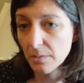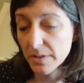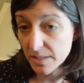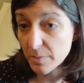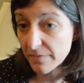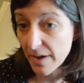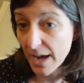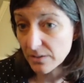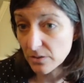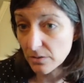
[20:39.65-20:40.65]
That's a big
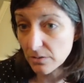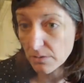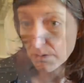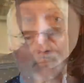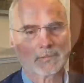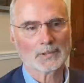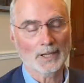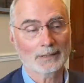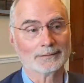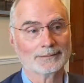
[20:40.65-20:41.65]
factor.
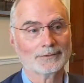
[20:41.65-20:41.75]
Yeah.